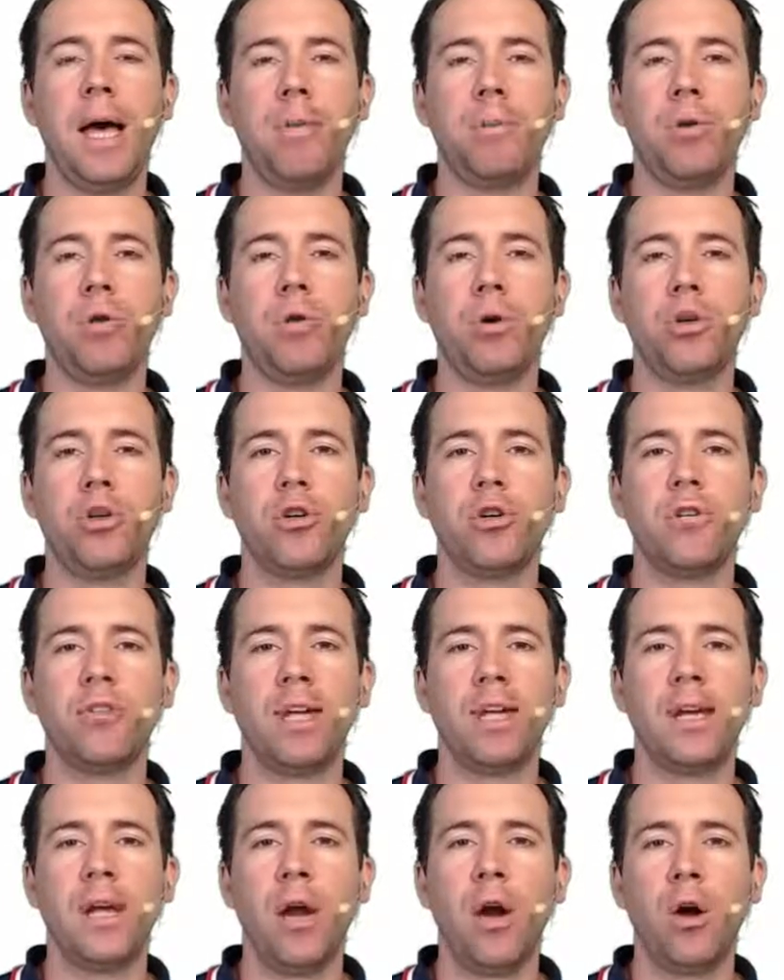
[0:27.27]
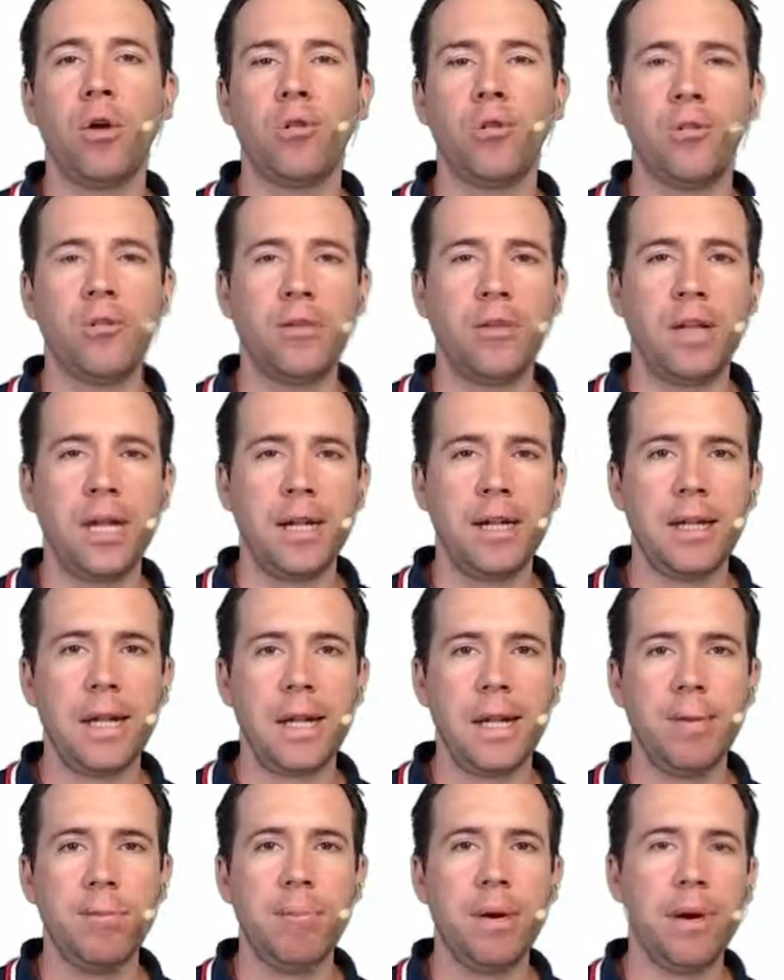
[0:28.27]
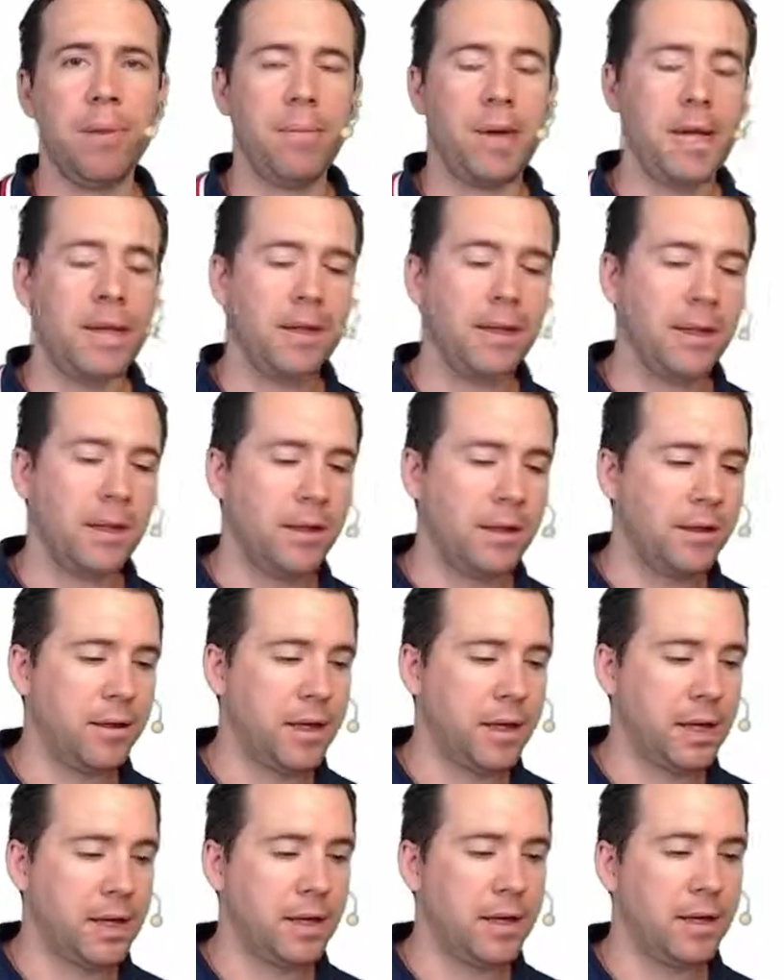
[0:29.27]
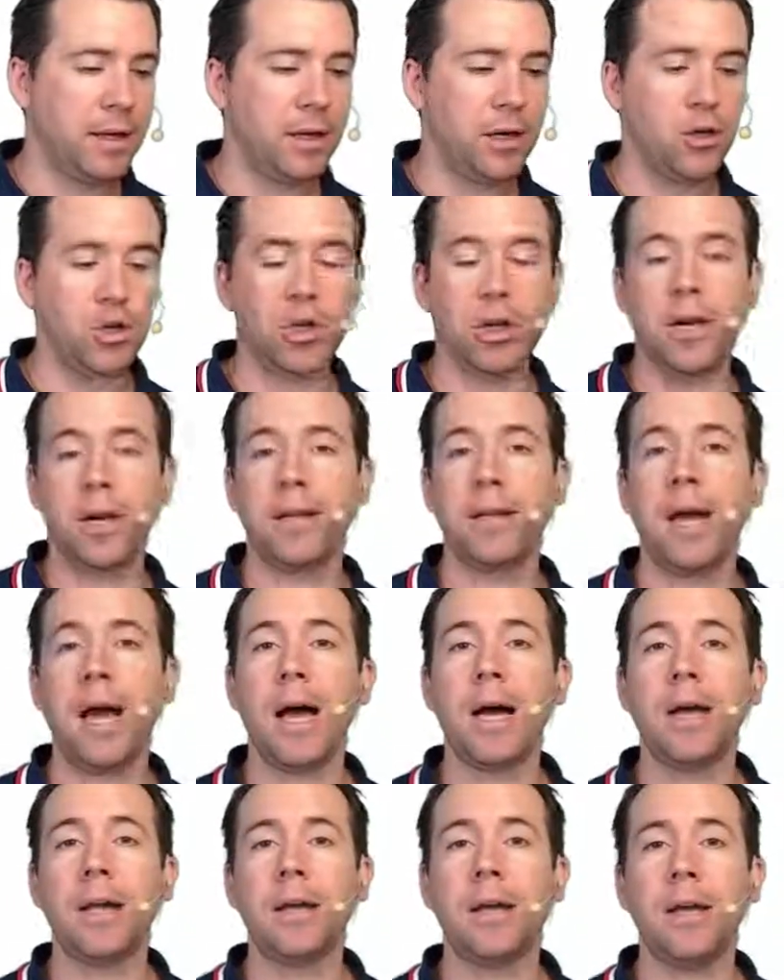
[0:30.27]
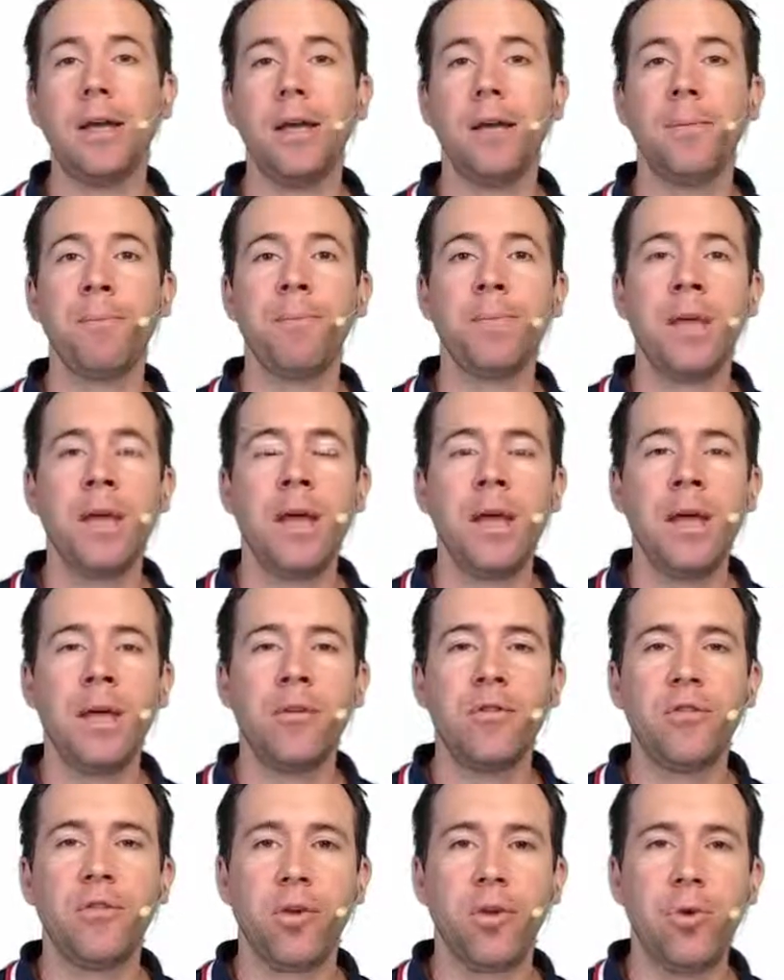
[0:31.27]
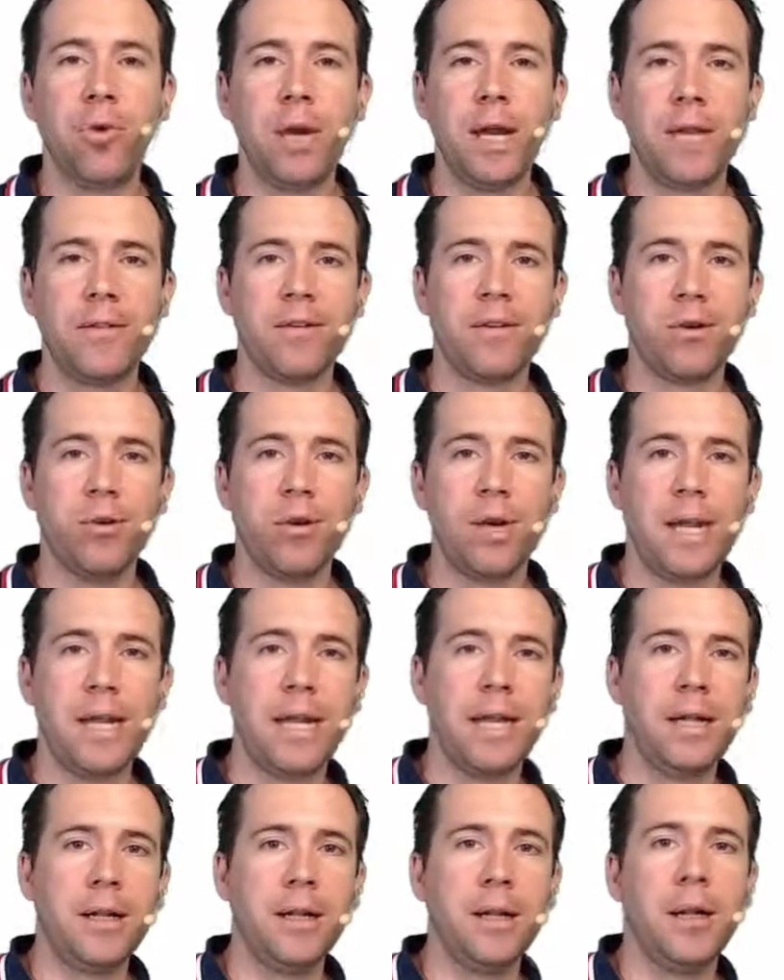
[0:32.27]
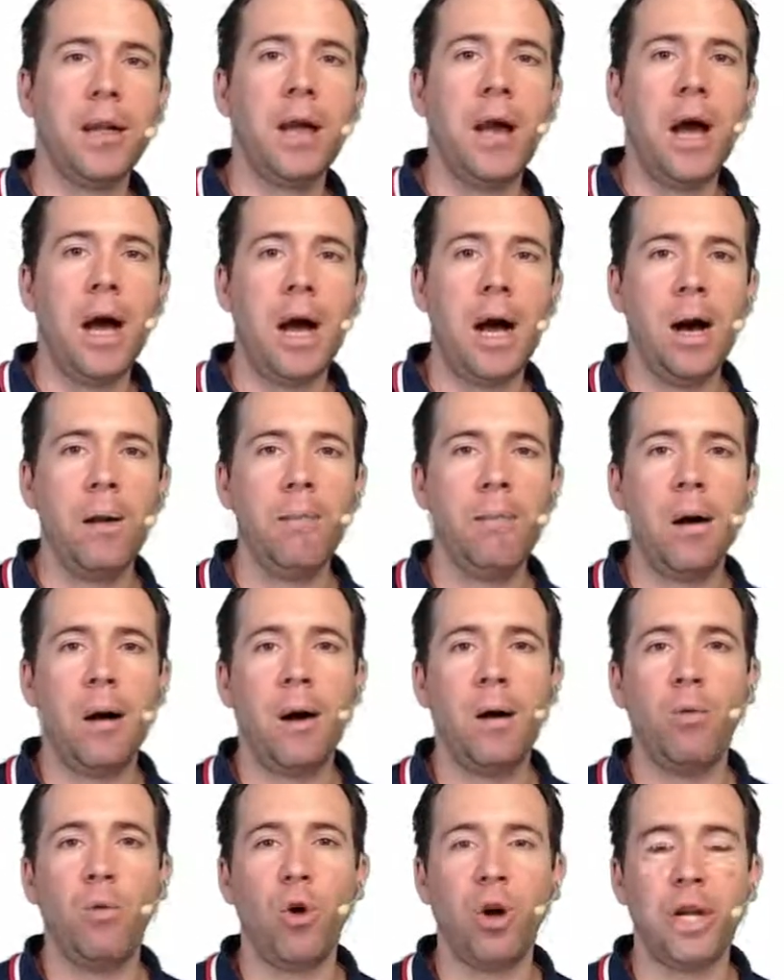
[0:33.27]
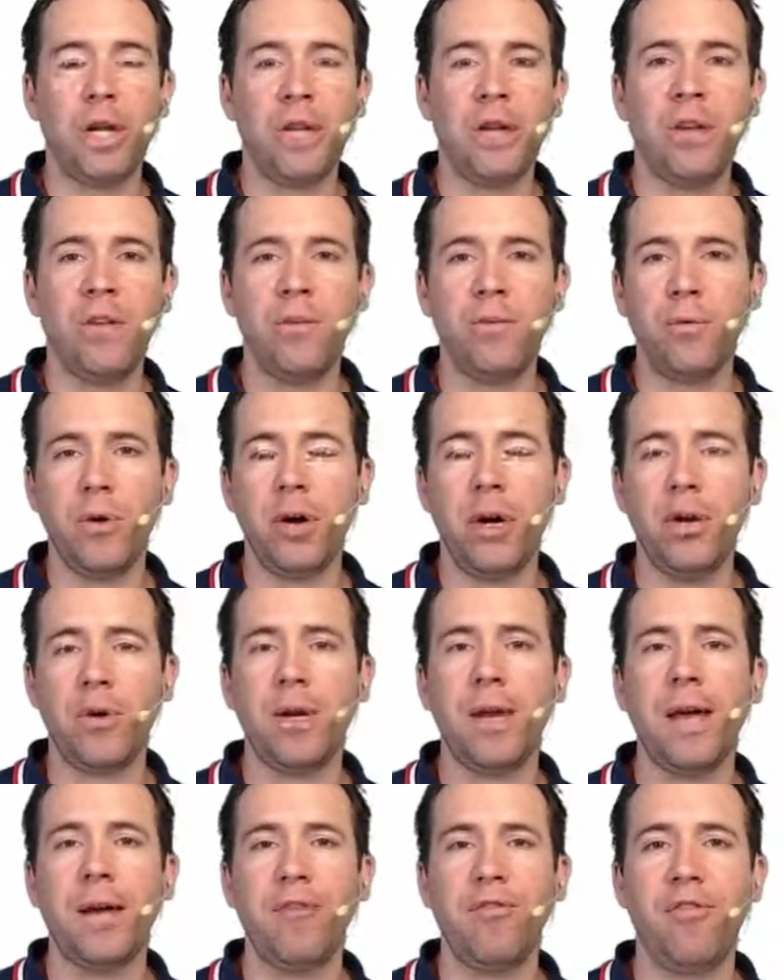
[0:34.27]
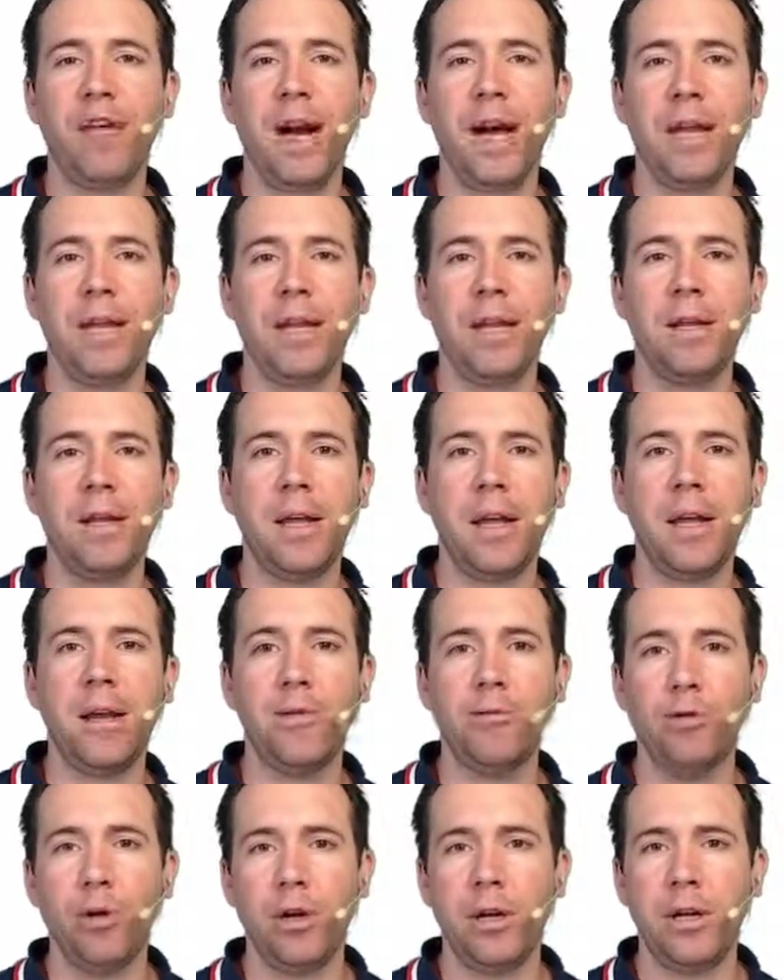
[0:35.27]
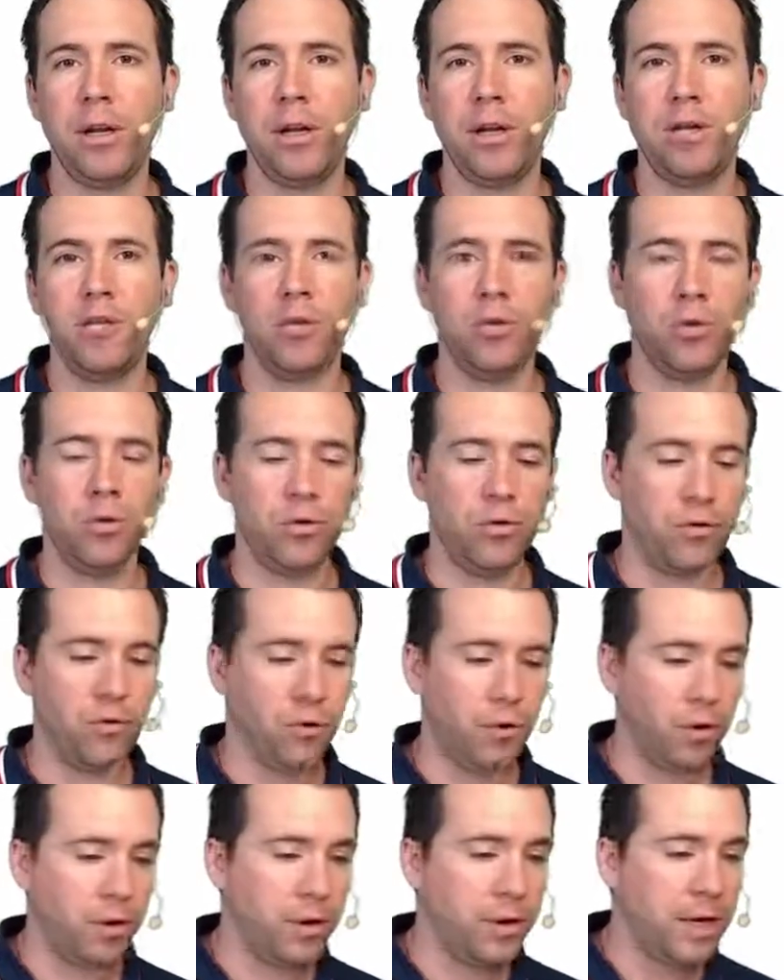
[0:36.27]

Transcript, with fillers: Google just announced that they implemented the international targeting. So let's look at it, what it is, where you can find it, and what it is good for.